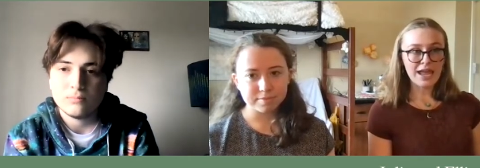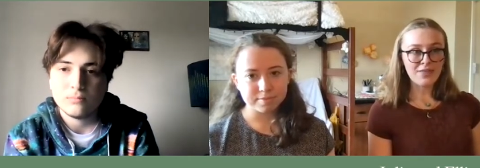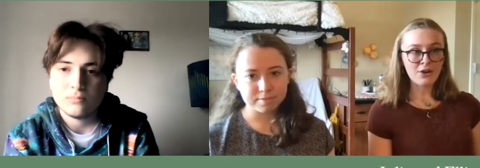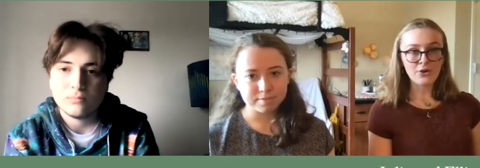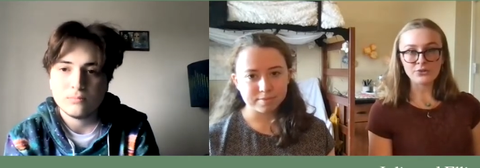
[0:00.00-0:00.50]
Speaker 1: and
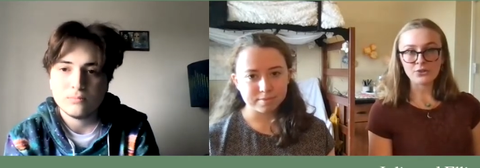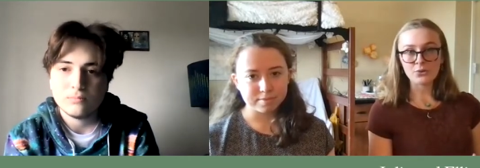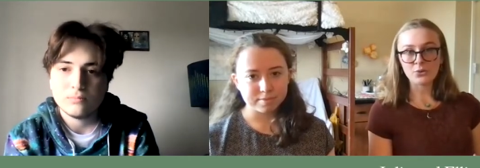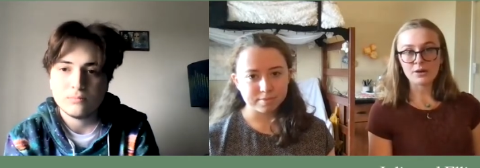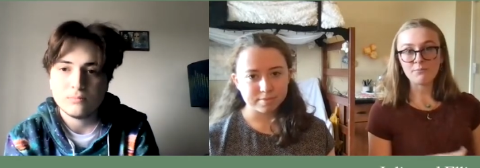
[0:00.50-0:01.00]
then also
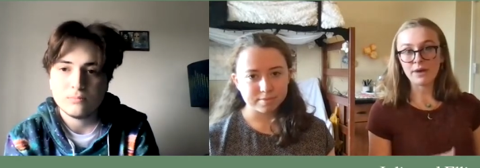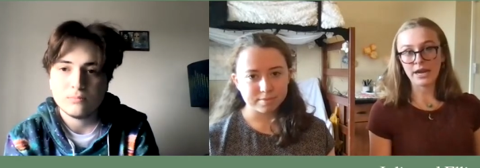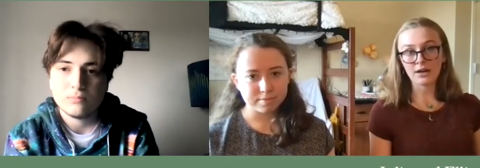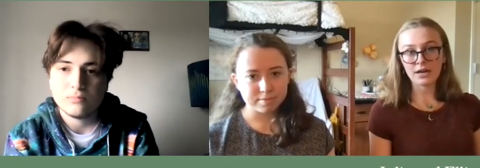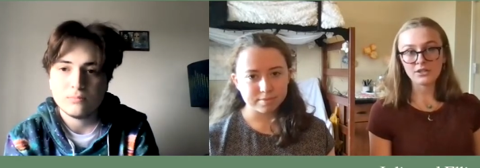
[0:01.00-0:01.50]

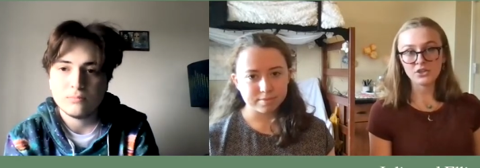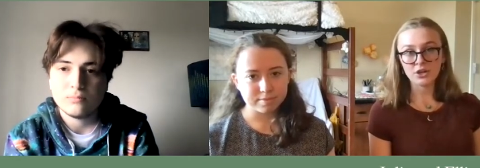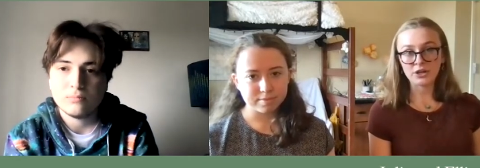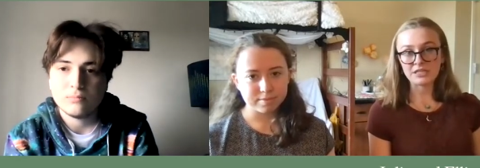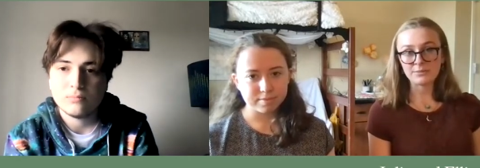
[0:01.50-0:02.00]
compare it to
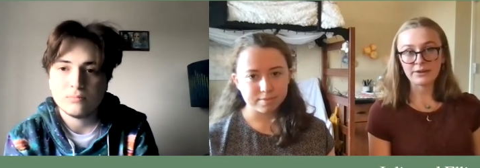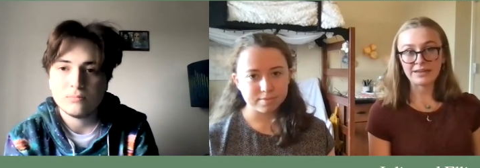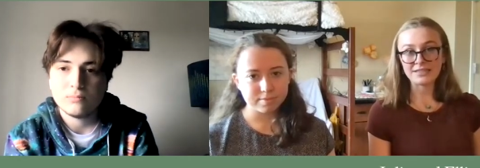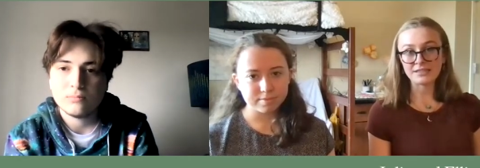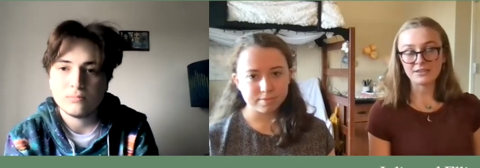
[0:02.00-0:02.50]
your
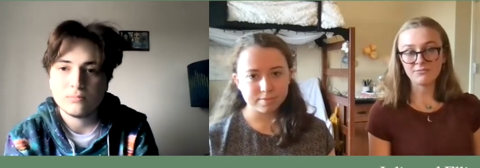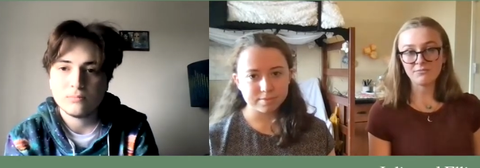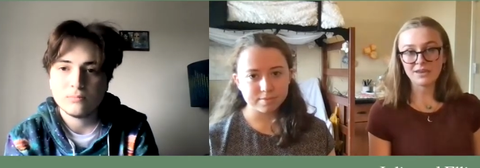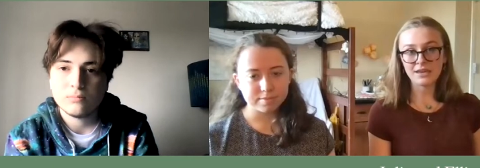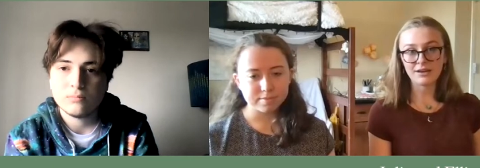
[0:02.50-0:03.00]
experience of
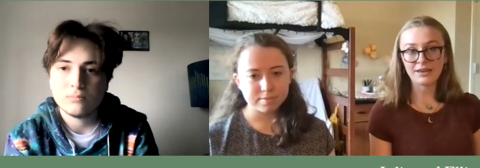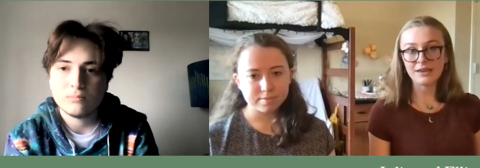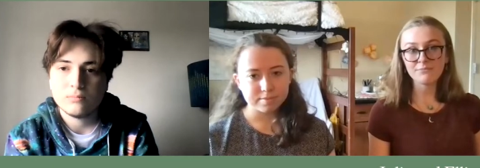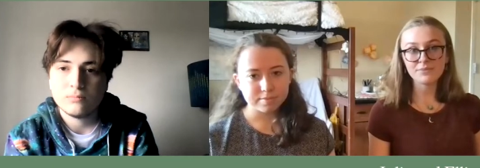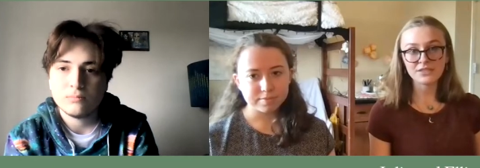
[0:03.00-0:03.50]
being on
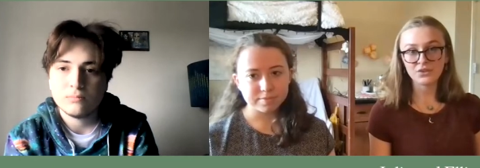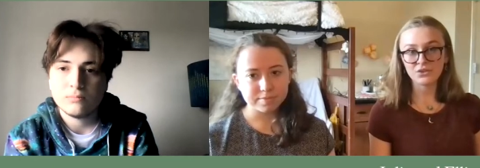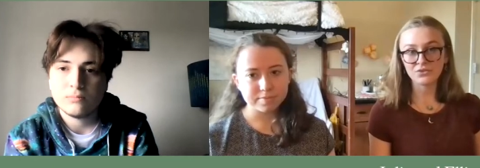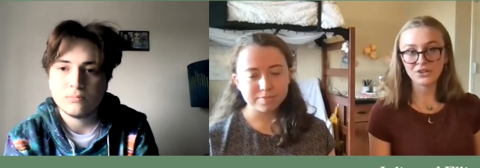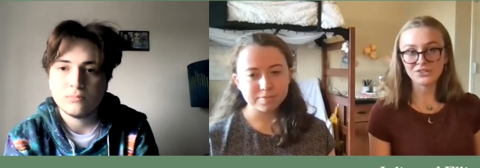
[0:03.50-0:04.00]
campus for
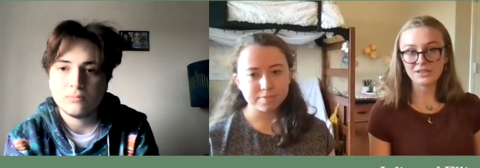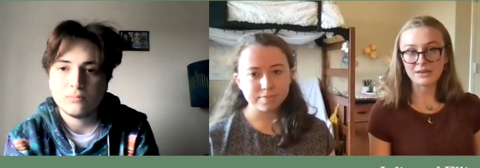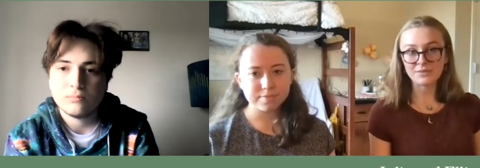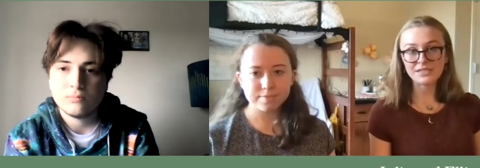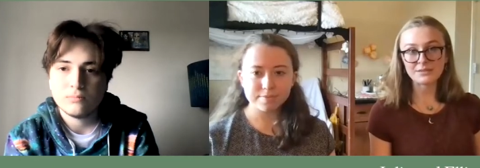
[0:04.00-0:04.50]
the first
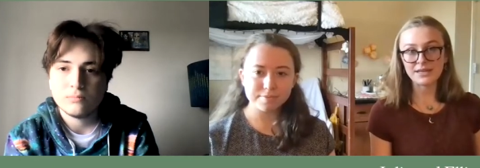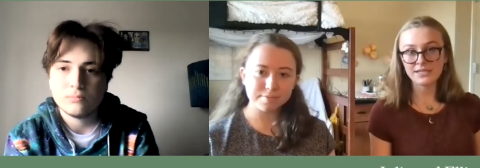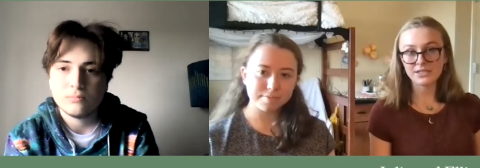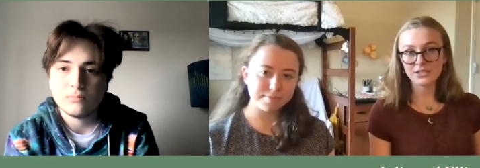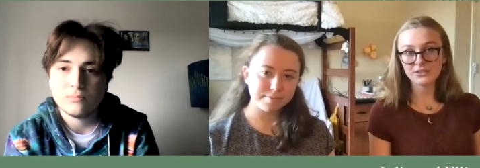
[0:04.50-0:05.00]
time this
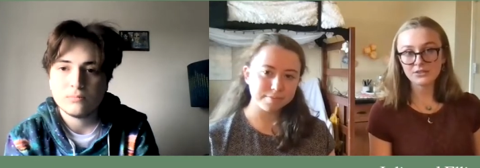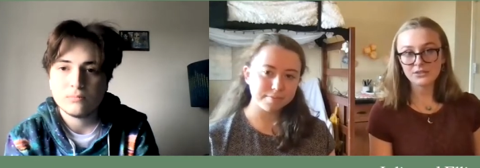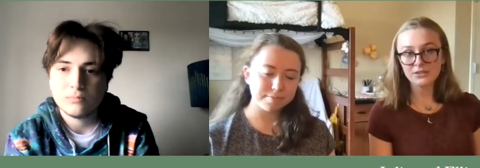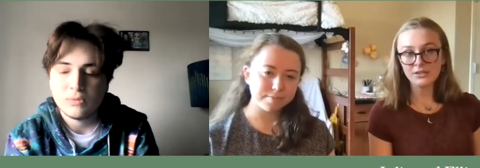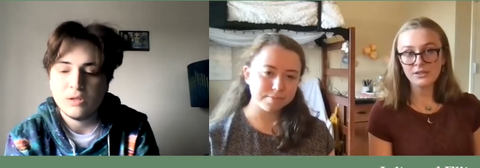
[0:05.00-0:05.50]
semester.
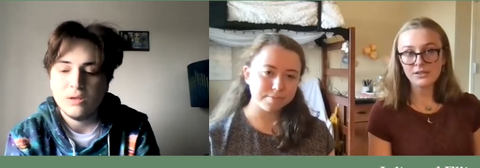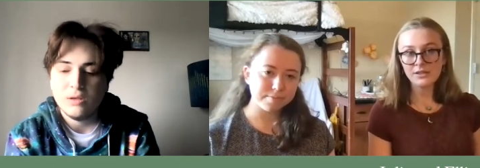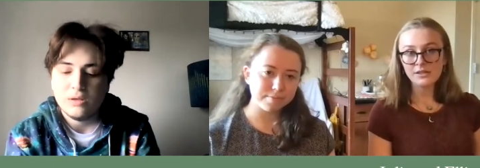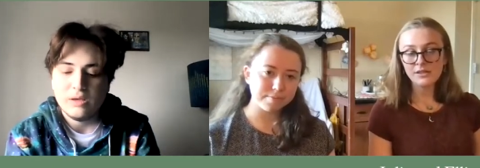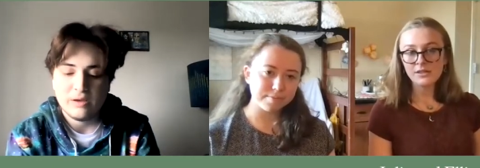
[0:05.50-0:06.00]

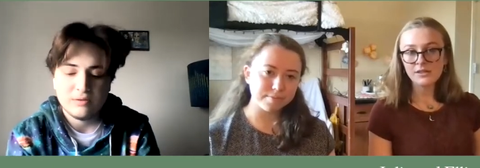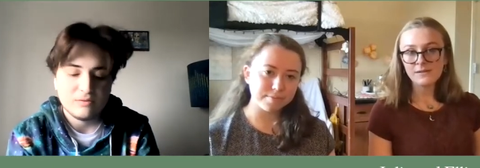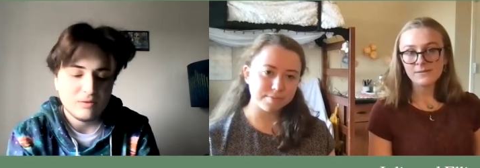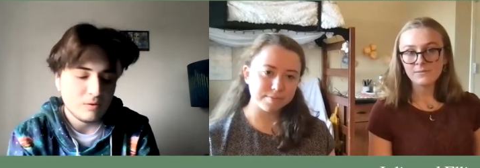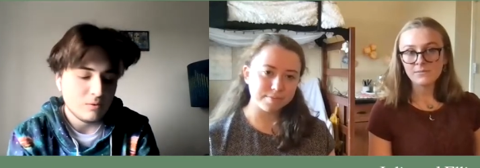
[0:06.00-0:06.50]
Speaker 2: Yeah,
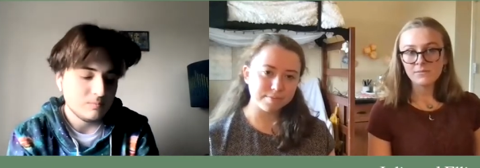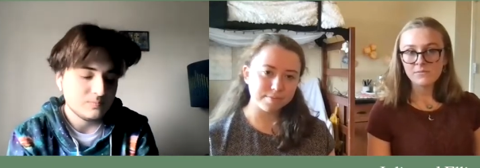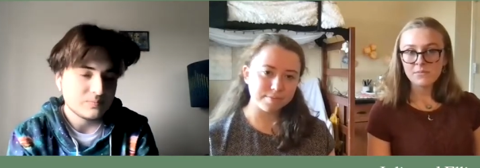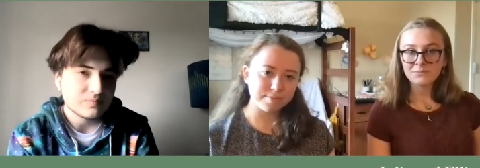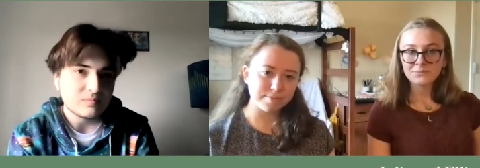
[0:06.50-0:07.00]
so
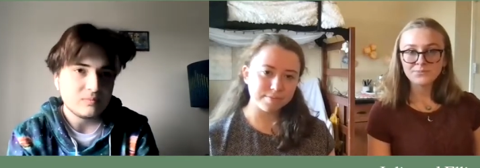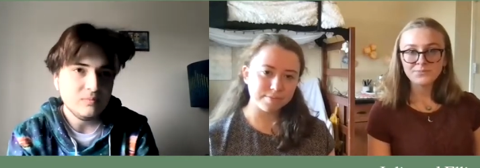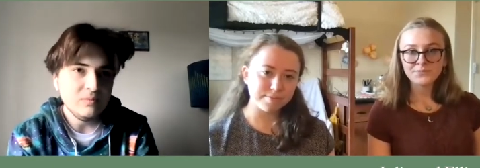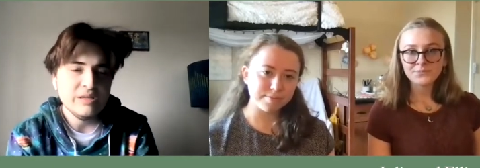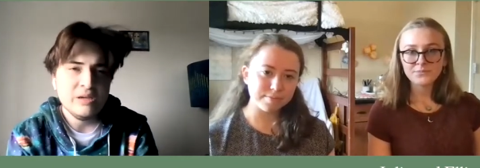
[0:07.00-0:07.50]

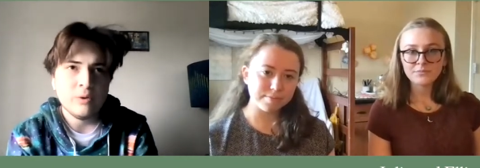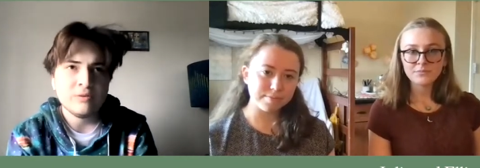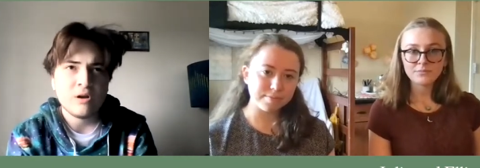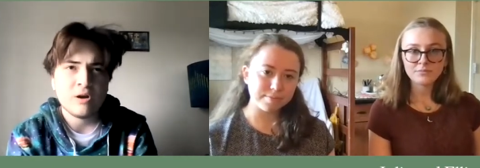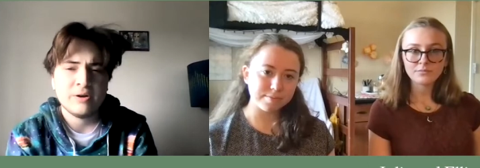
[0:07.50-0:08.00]
it was
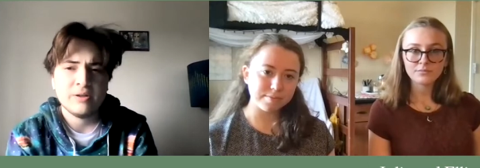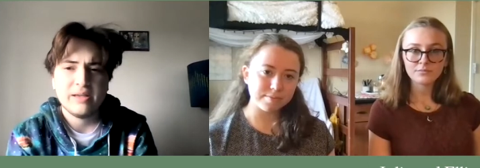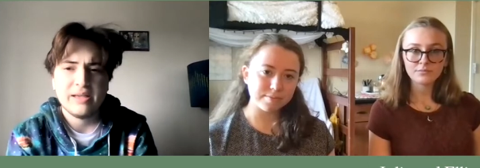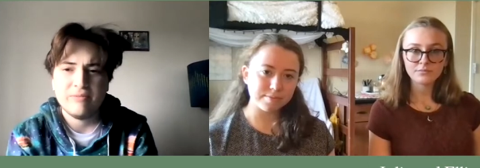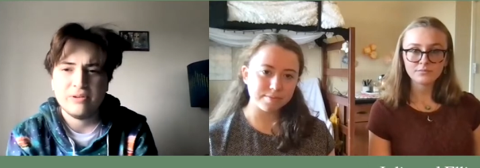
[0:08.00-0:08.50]
hard
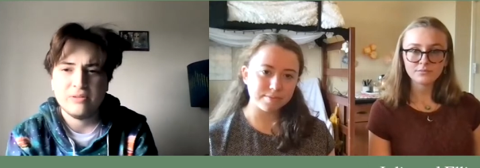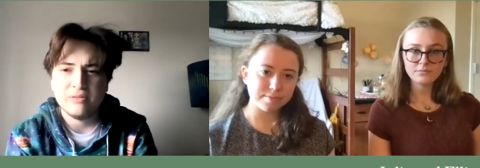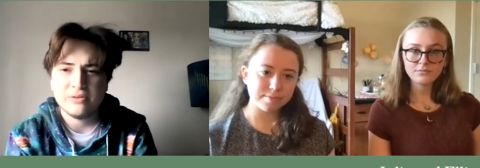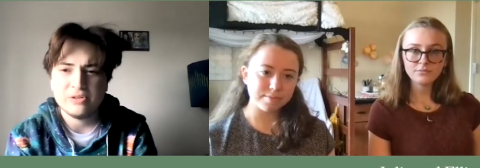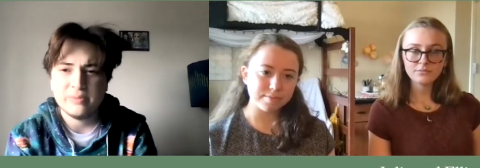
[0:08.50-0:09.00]
having the
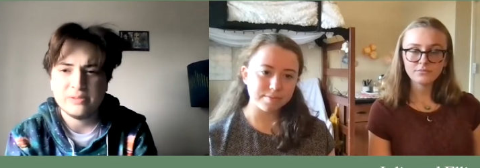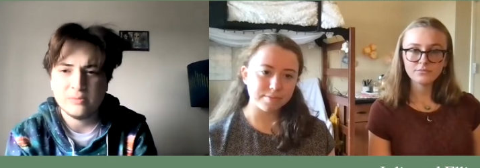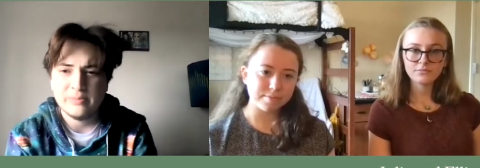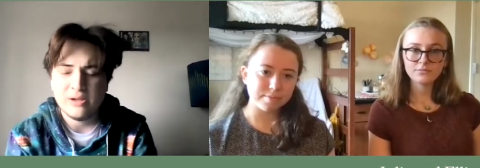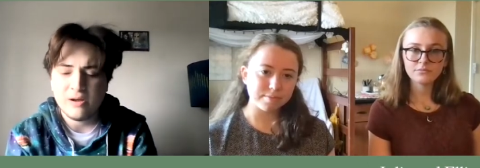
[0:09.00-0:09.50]
first semester
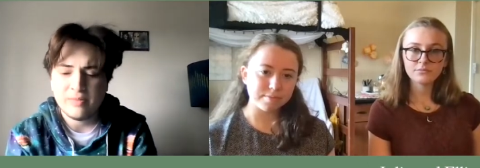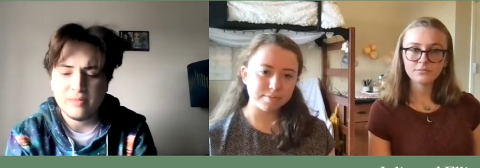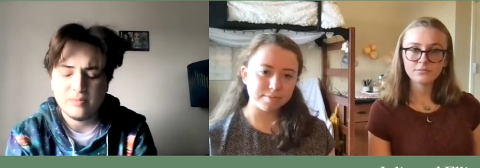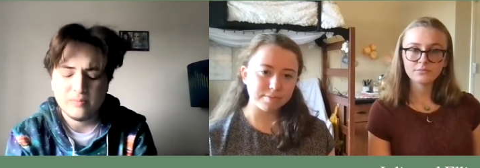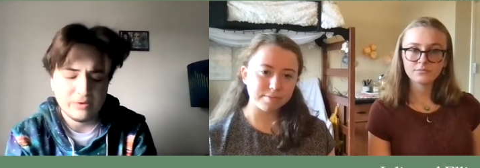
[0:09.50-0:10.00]
be on
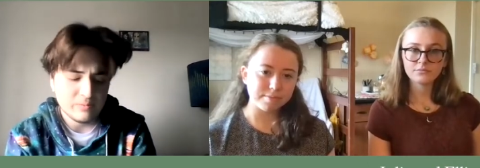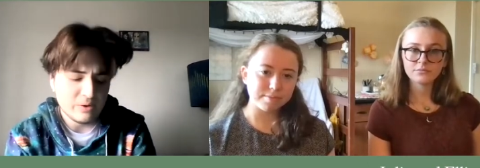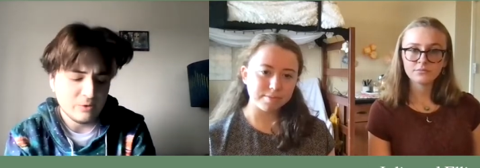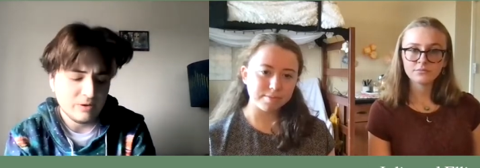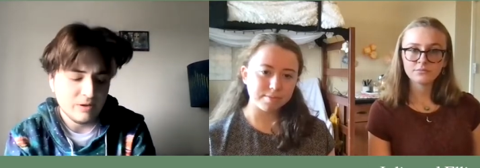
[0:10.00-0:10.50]
be
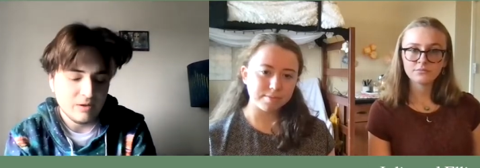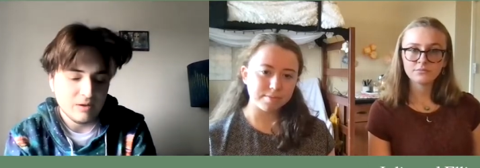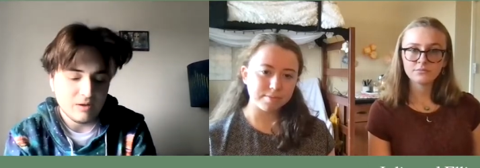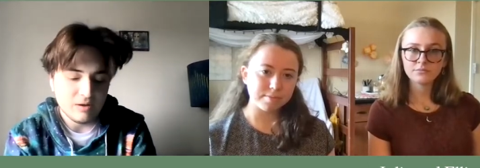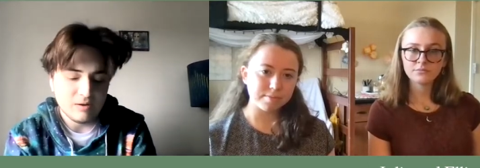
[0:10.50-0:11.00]
remote.
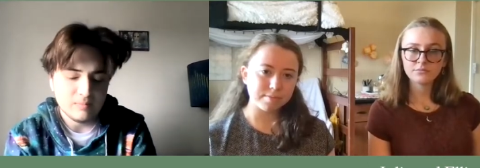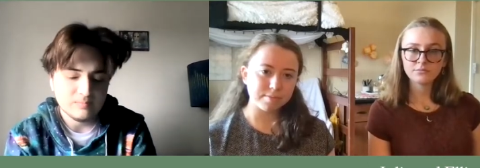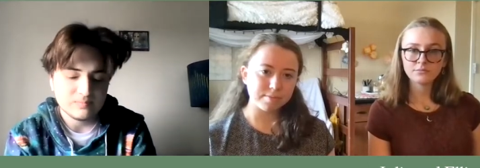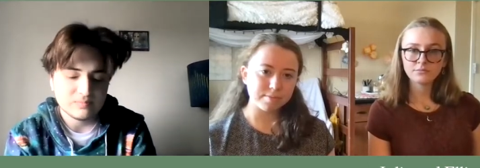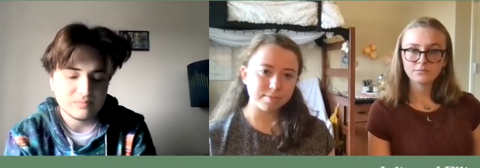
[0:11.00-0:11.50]
Um,
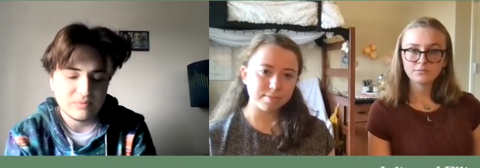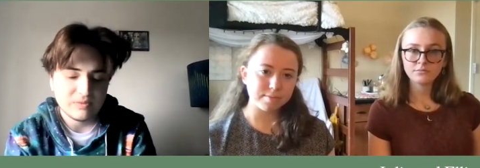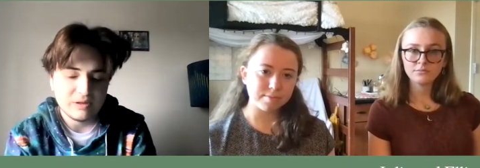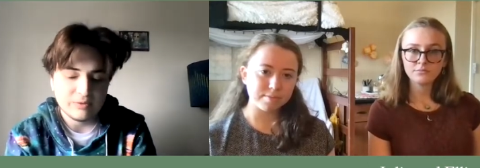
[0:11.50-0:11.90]
there